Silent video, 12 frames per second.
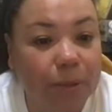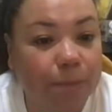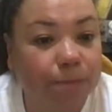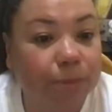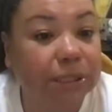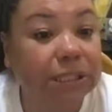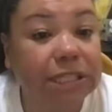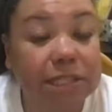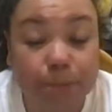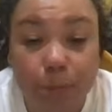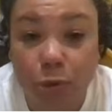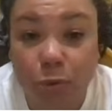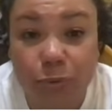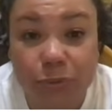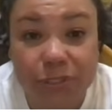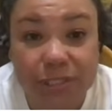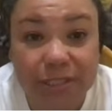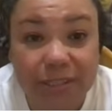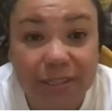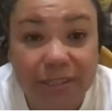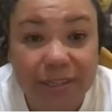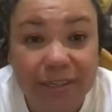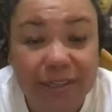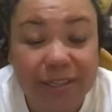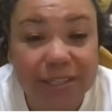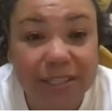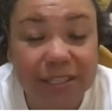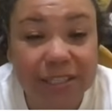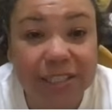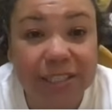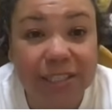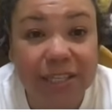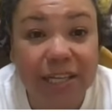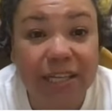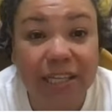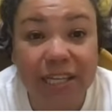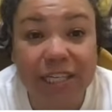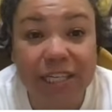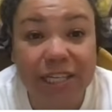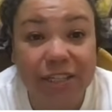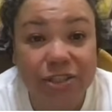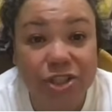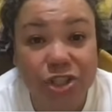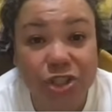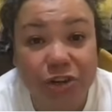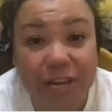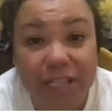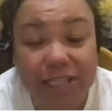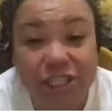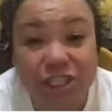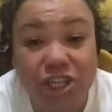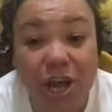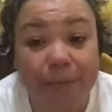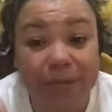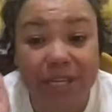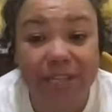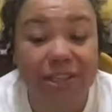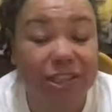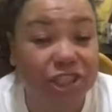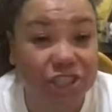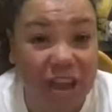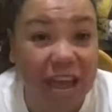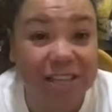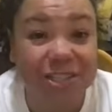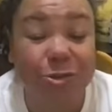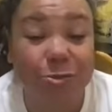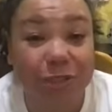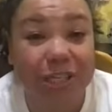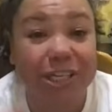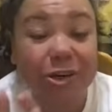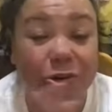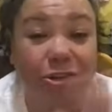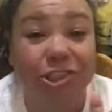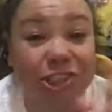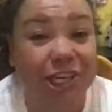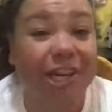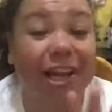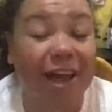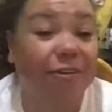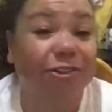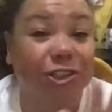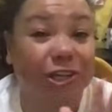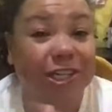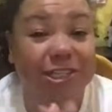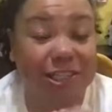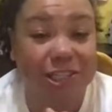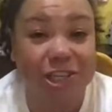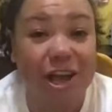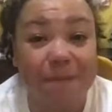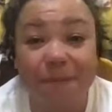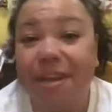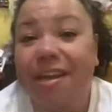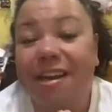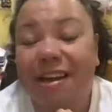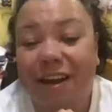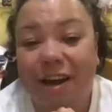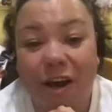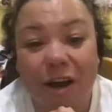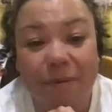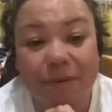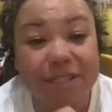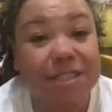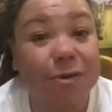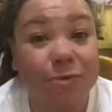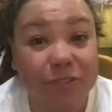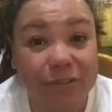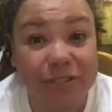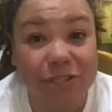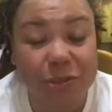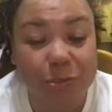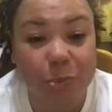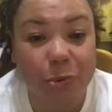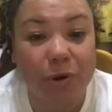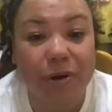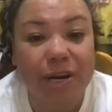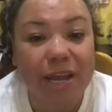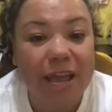Please post the link to your Etsy shop in the chat so we can all check out your Etsy shop. Because I would love to support.